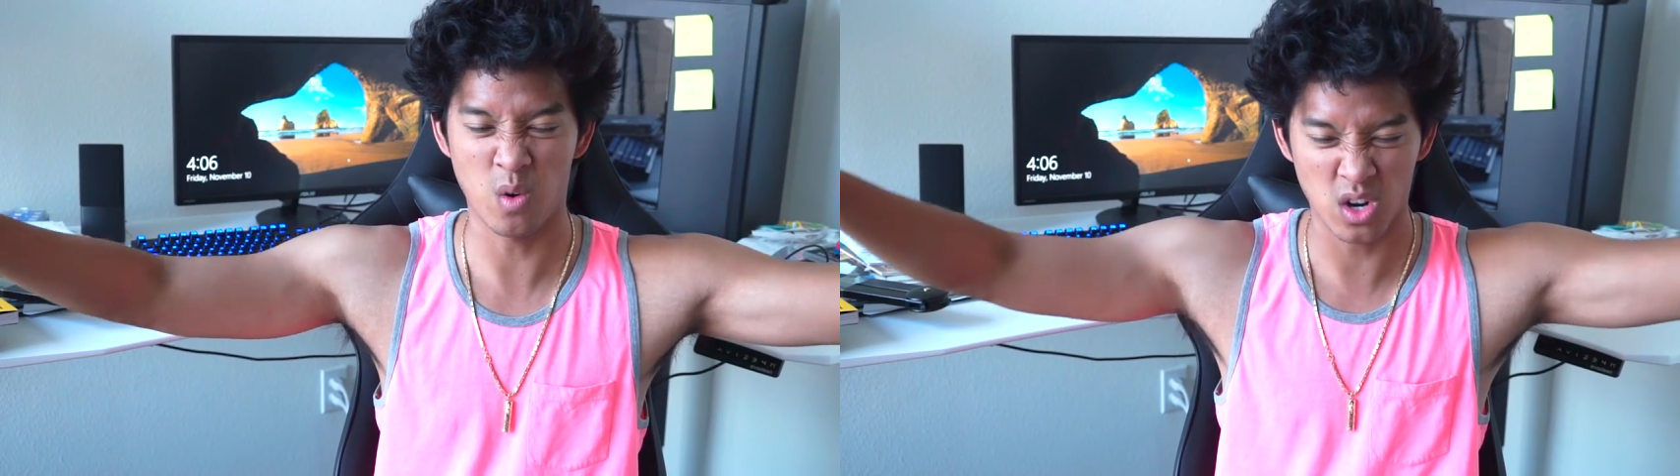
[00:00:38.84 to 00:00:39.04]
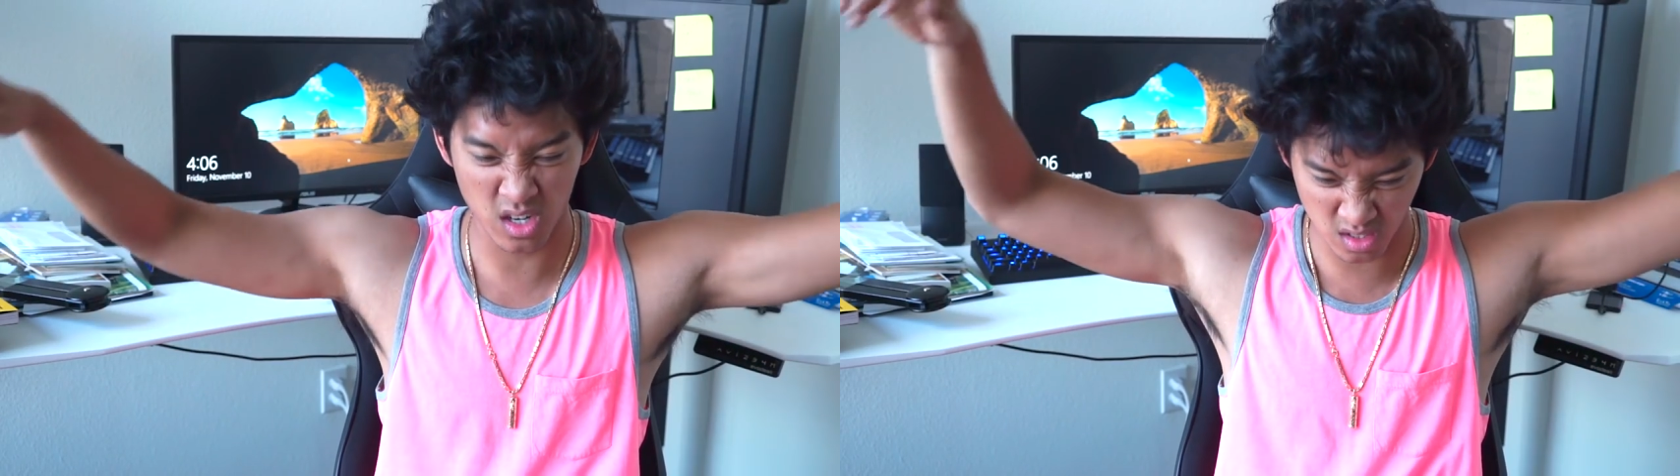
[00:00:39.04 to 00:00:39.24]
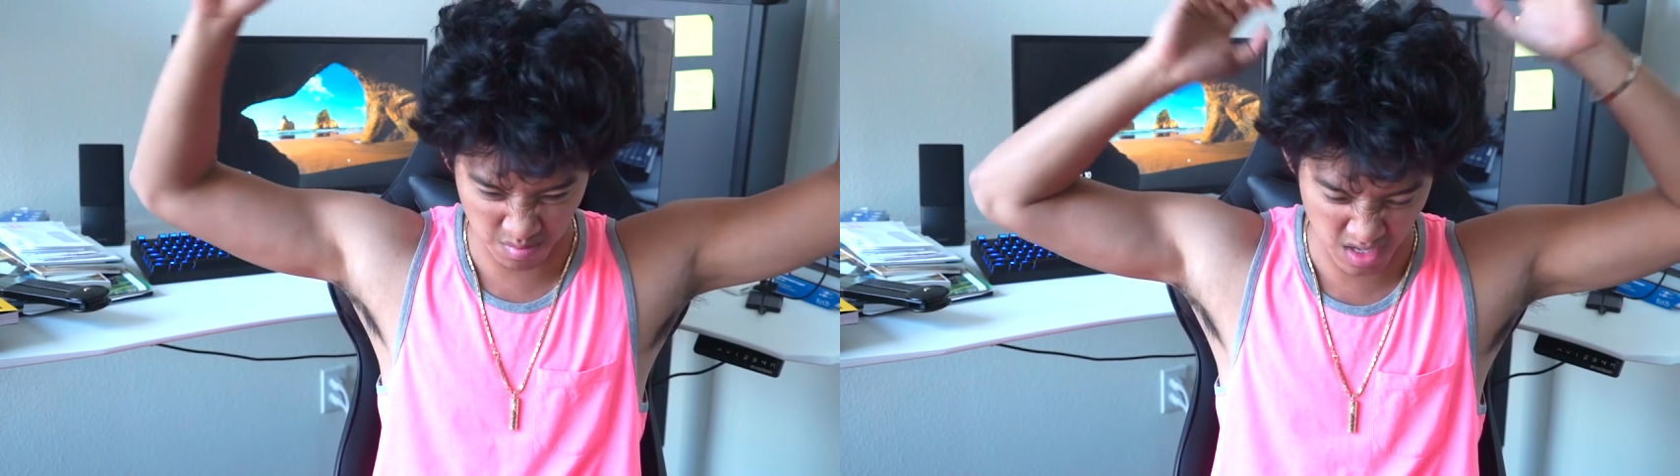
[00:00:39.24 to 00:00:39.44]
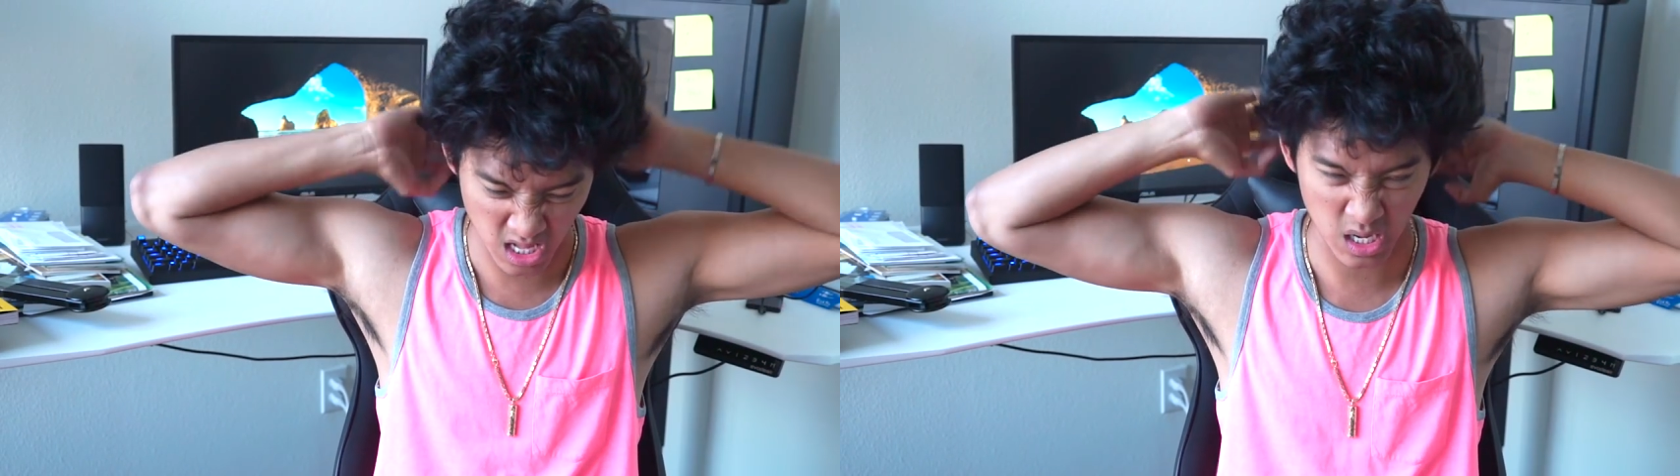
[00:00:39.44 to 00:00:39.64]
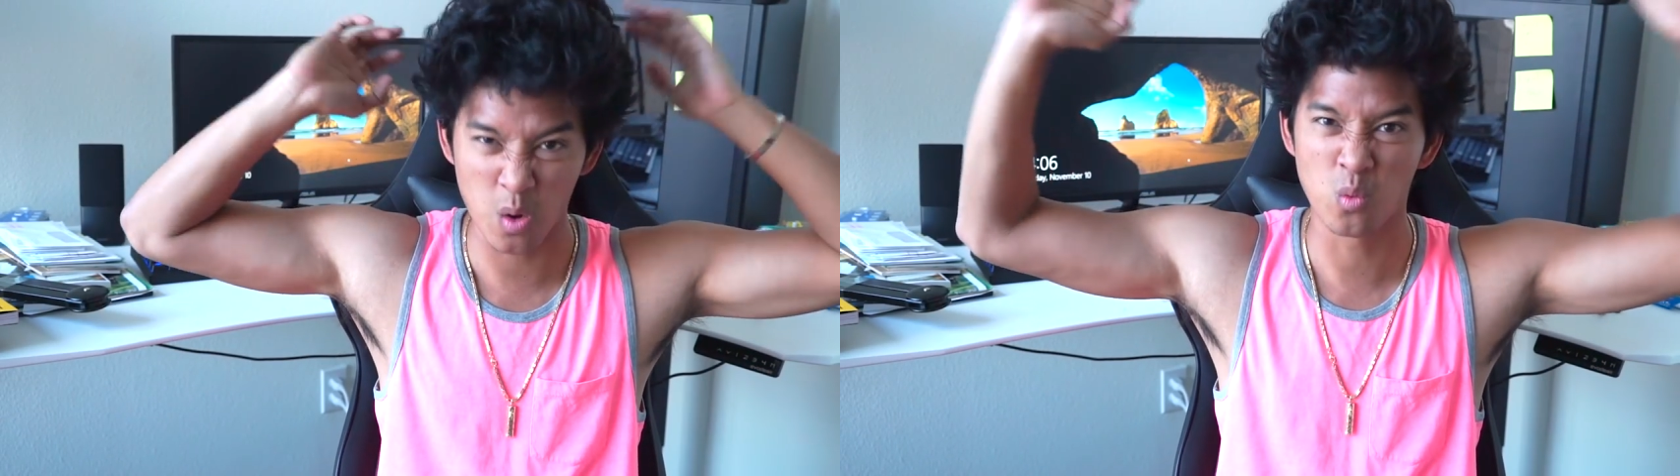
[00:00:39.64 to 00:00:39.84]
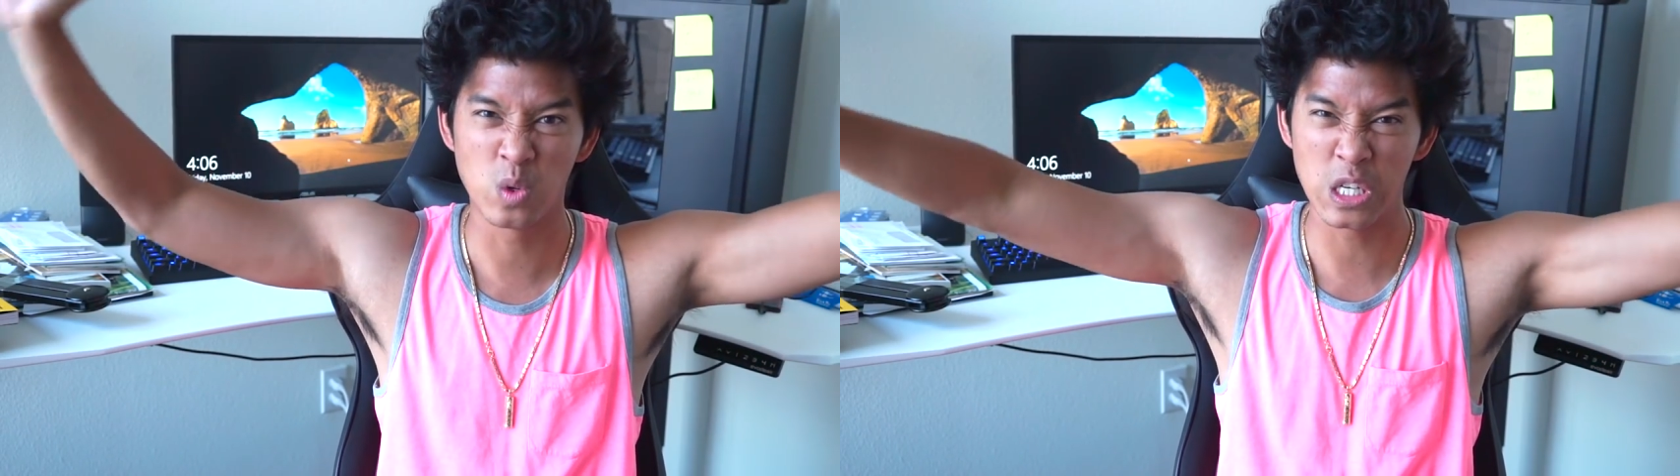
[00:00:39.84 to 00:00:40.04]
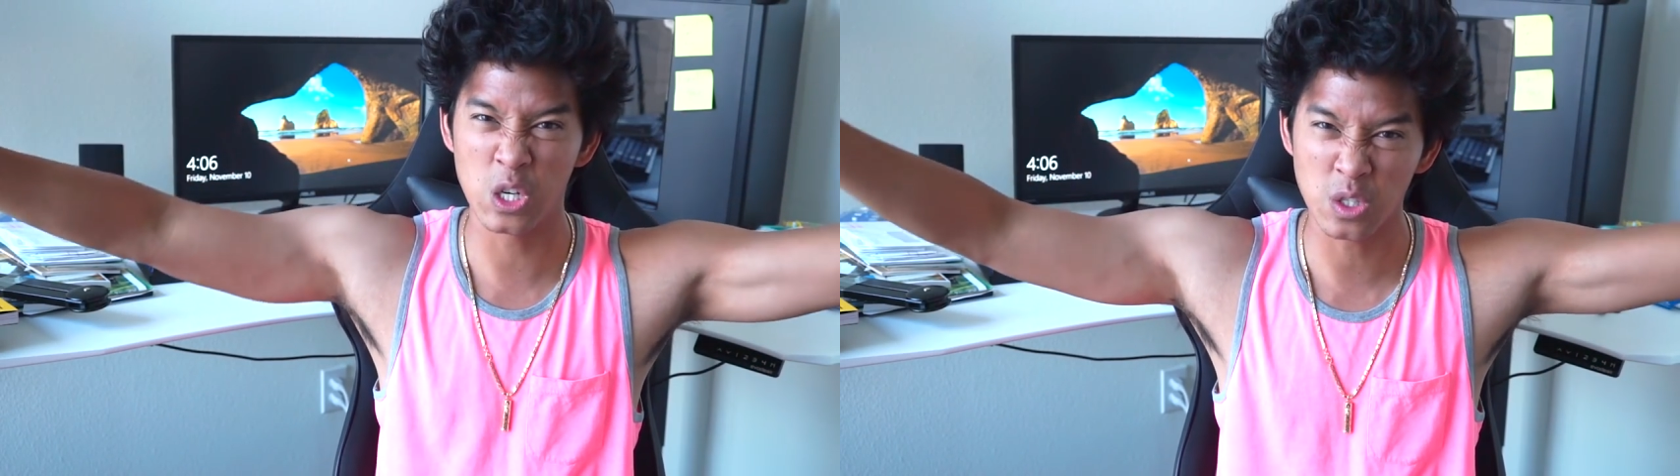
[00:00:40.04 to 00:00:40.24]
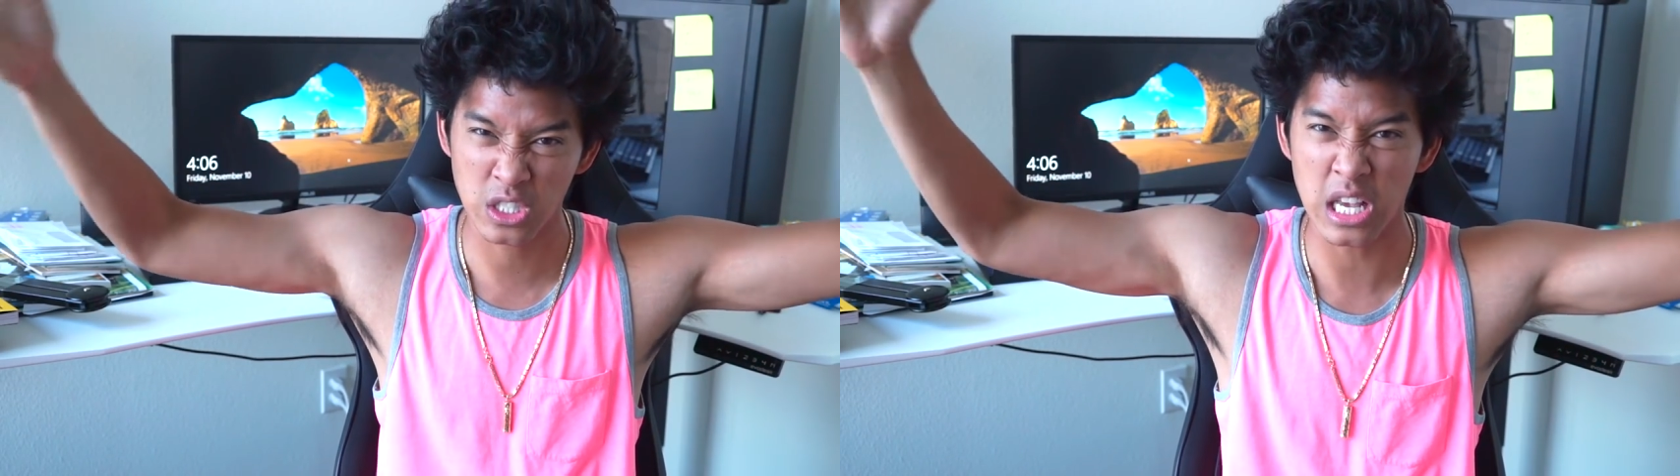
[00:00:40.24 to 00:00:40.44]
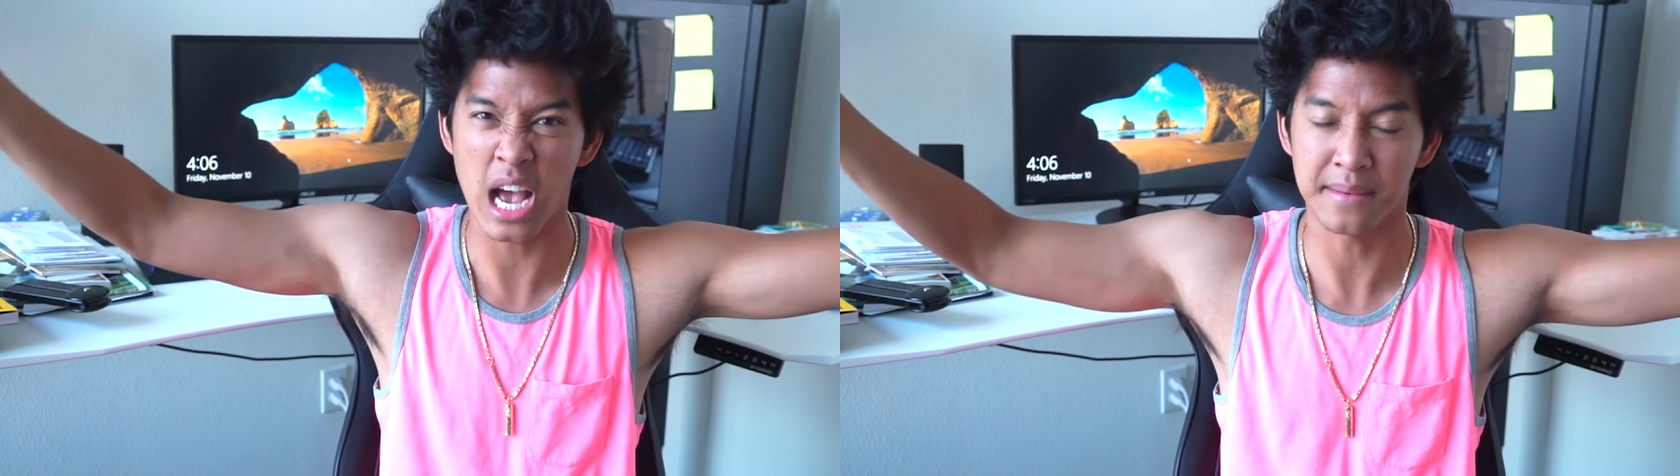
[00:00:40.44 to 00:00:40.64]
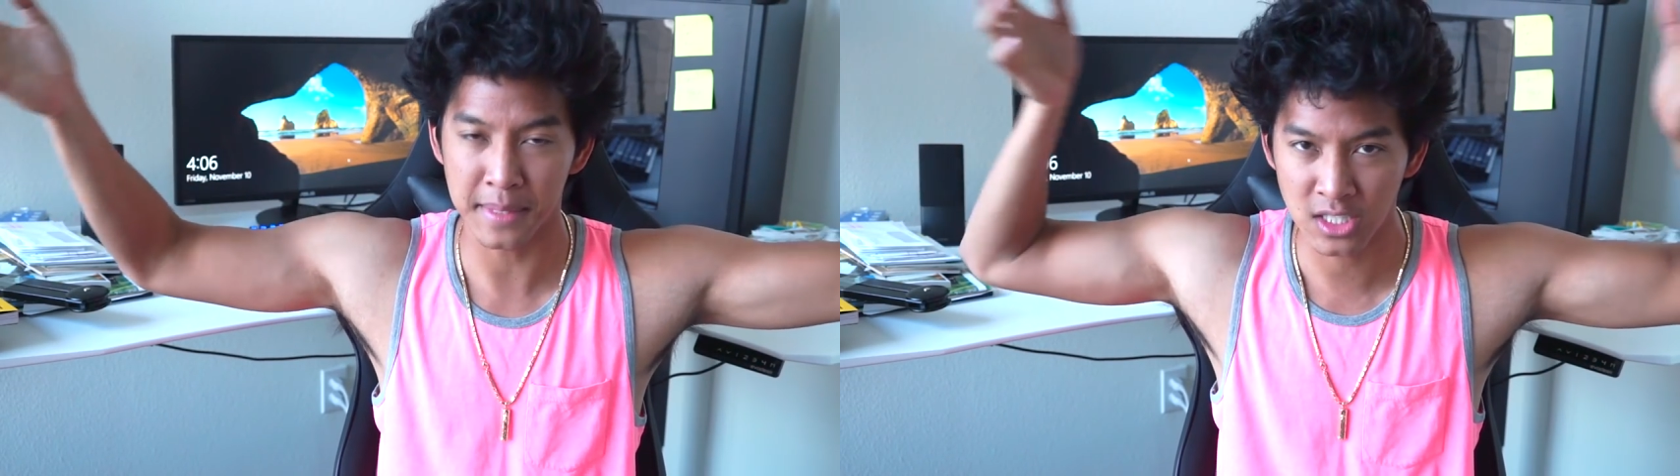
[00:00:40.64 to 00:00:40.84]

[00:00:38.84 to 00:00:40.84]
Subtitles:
I wanted it to be like a real side